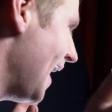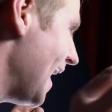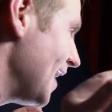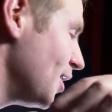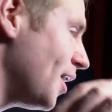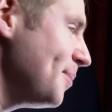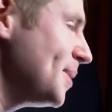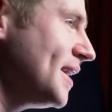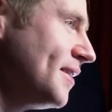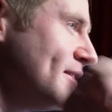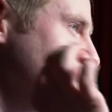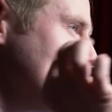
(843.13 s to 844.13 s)
And I
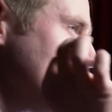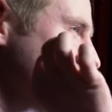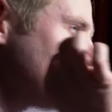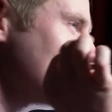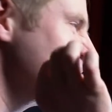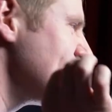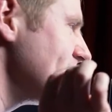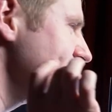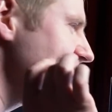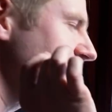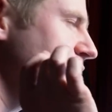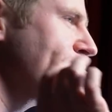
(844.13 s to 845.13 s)
believe this is just
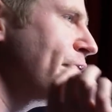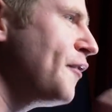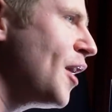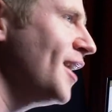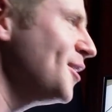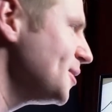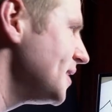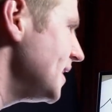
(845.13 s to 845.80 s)
that final